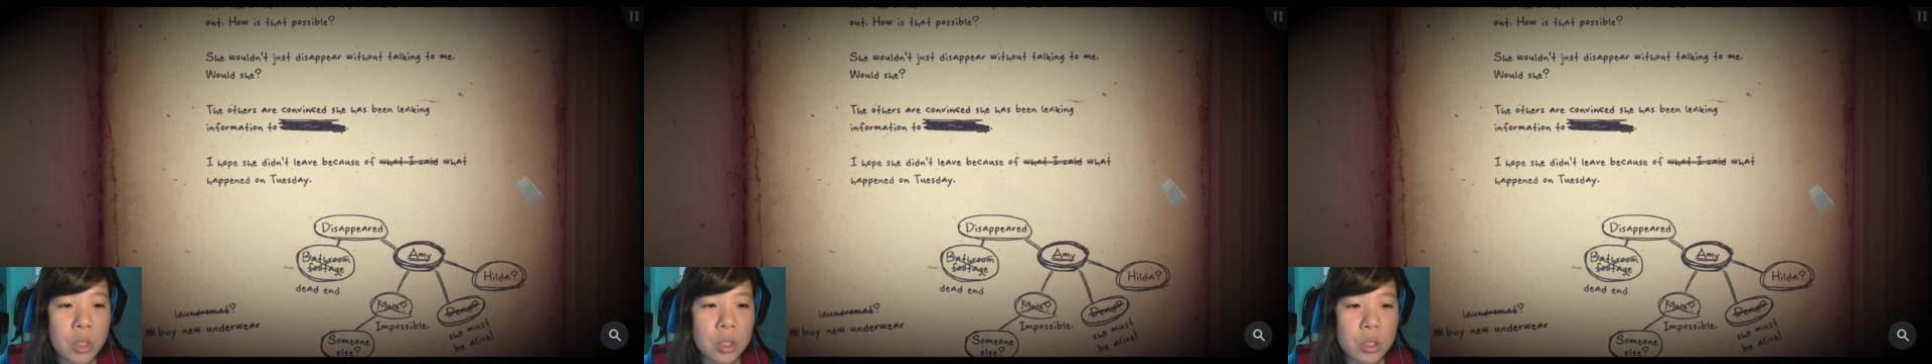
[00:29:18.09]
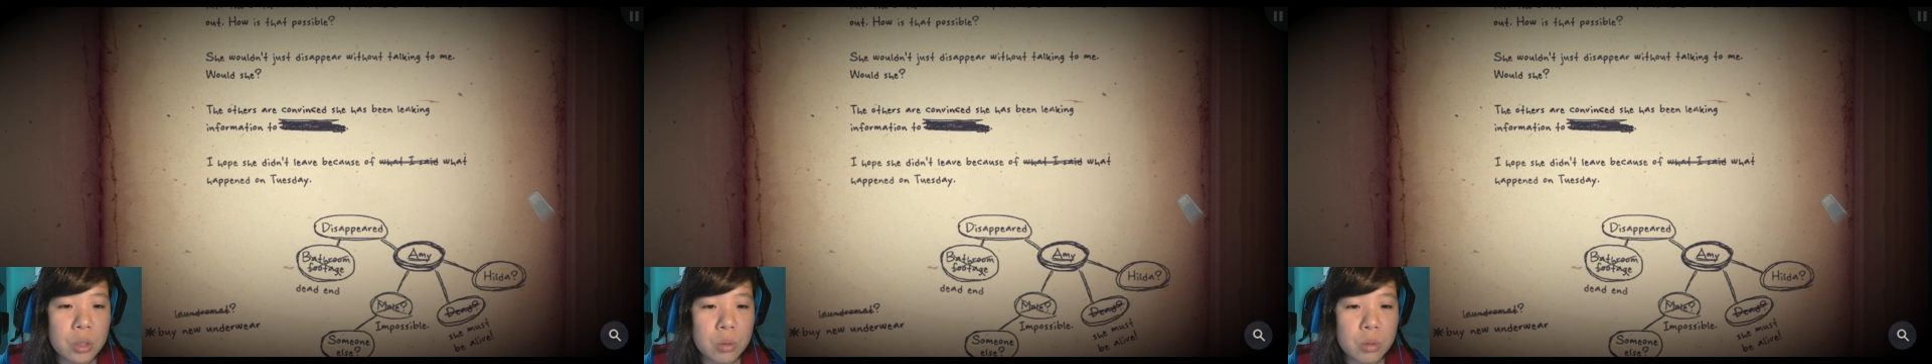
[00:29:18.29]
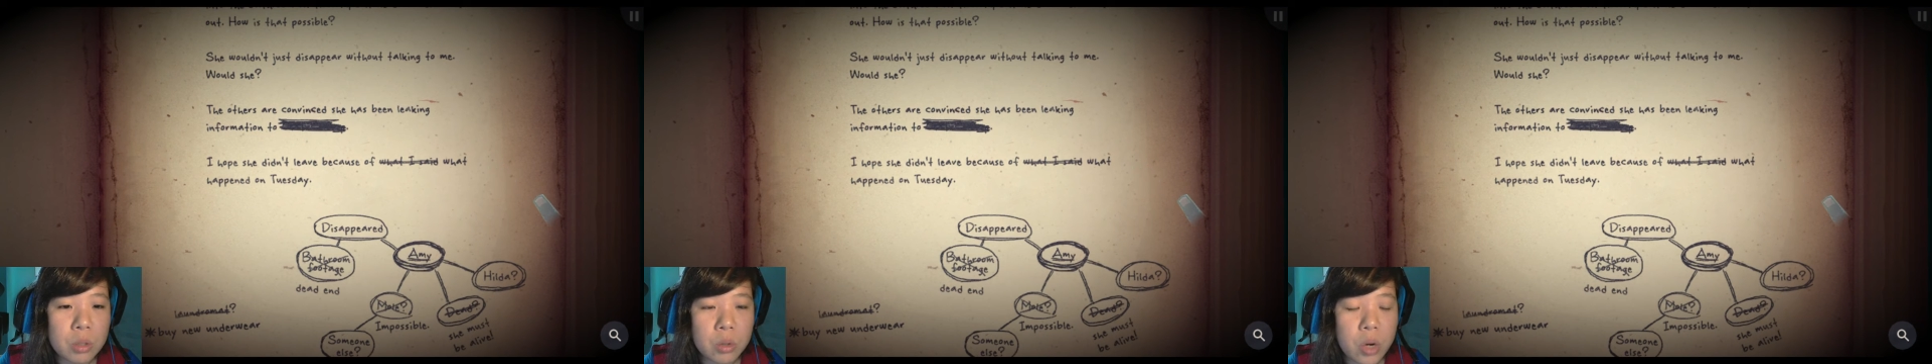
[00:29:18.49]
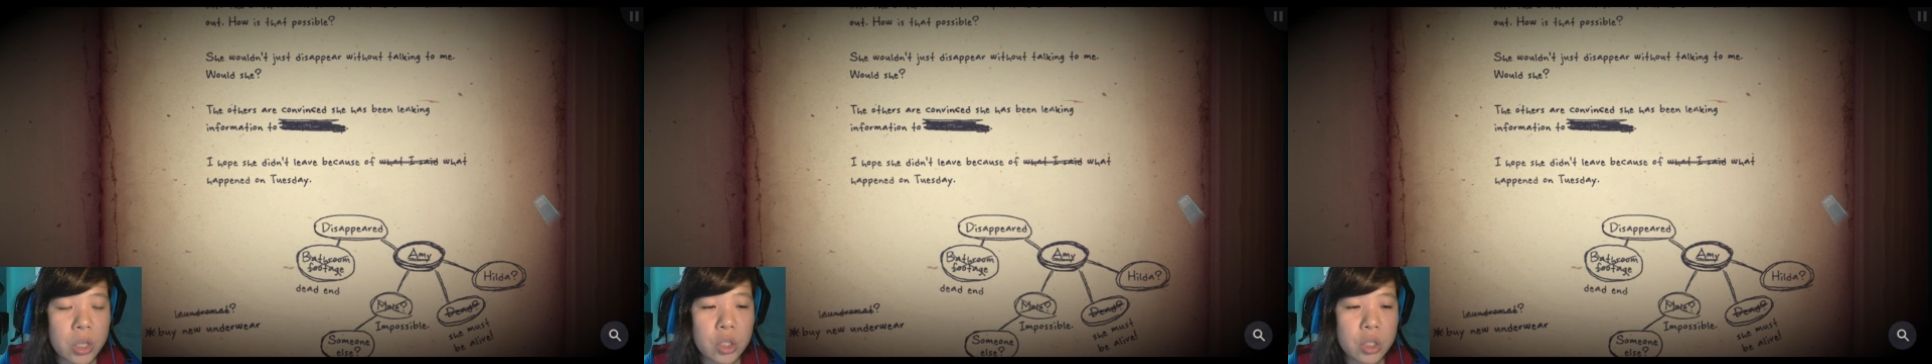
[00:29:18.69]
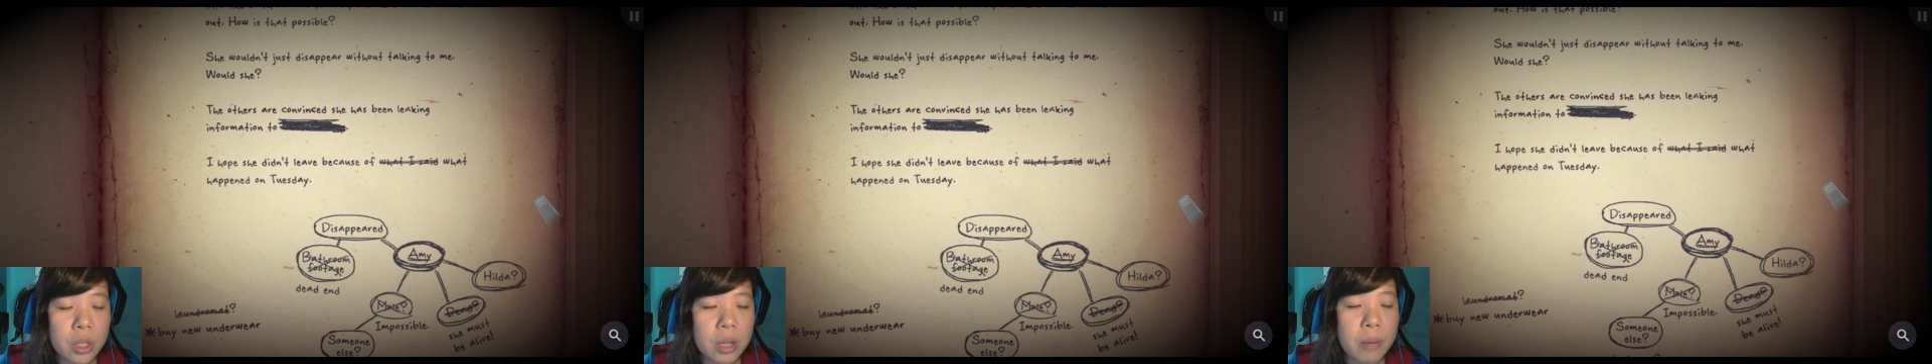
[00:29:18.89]
to scratch
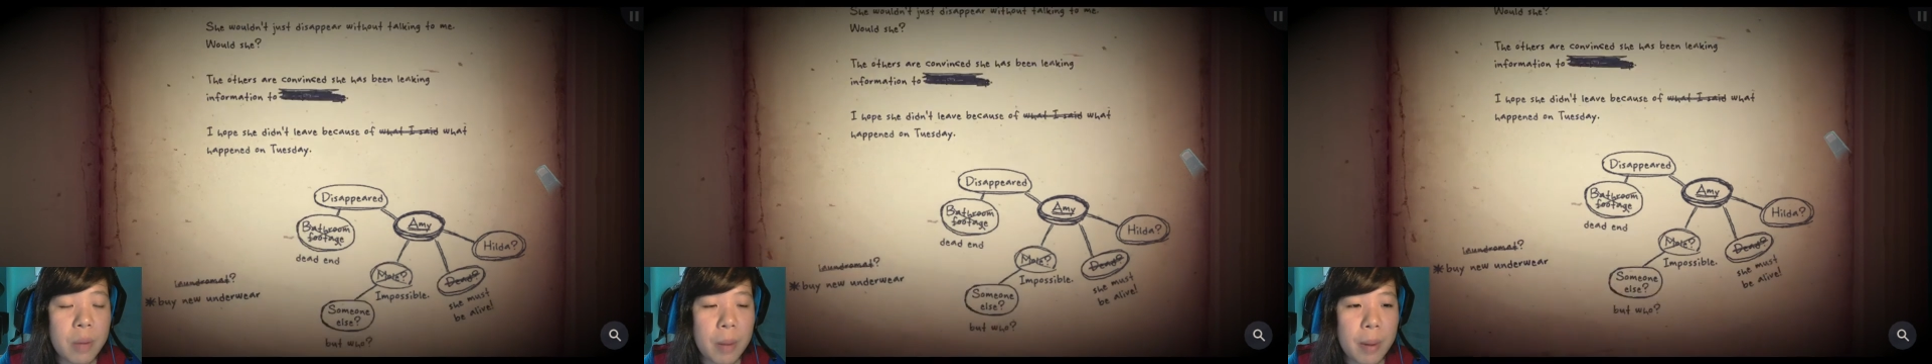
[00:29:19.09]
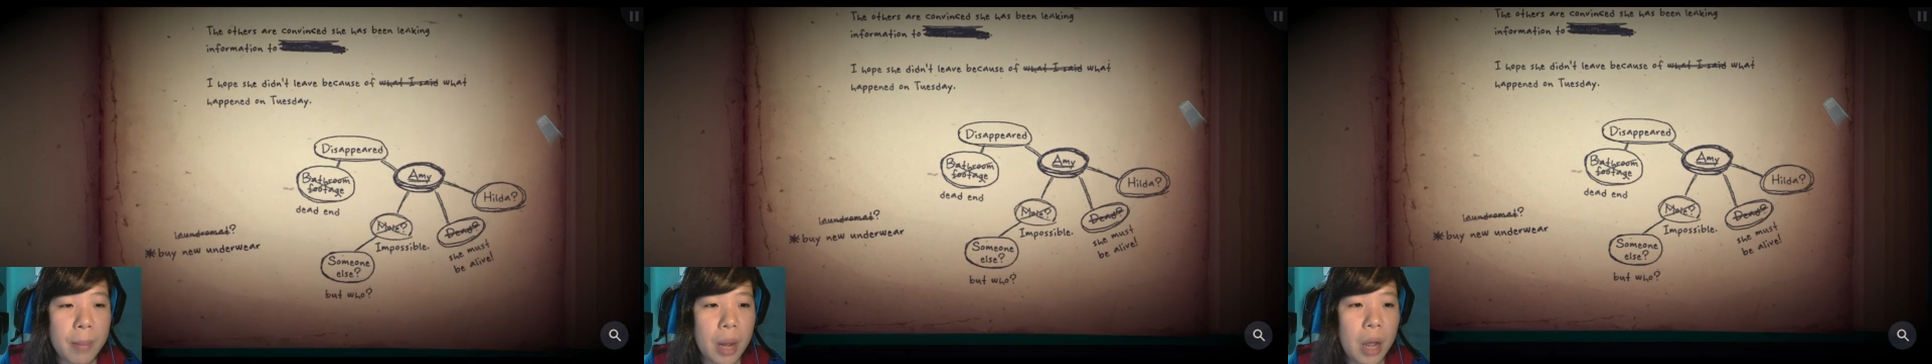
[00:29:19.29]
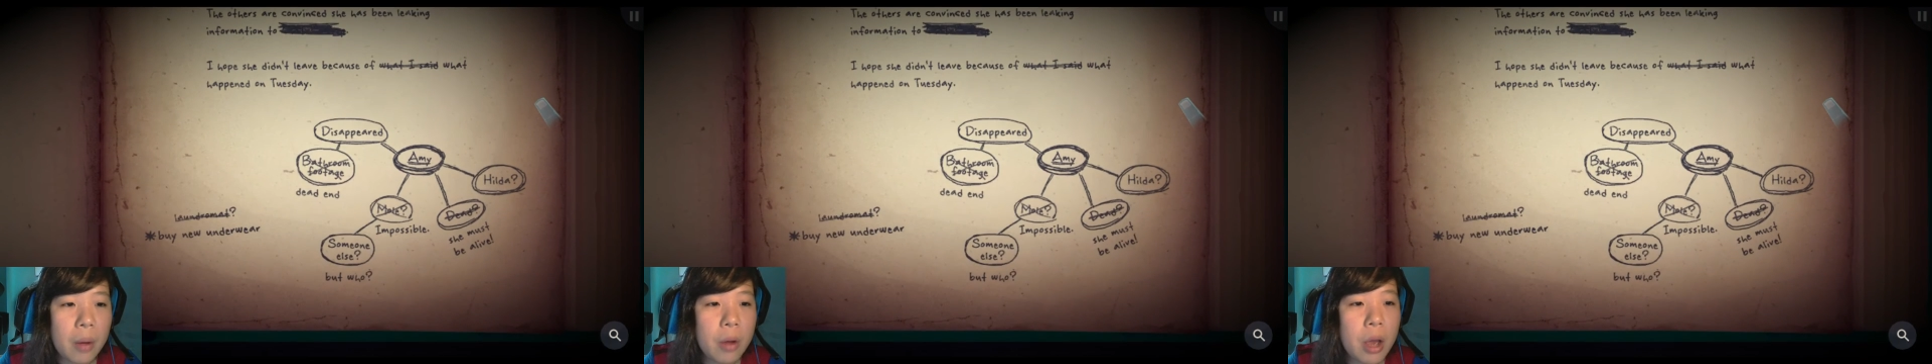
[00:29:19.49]
the blah blah blah.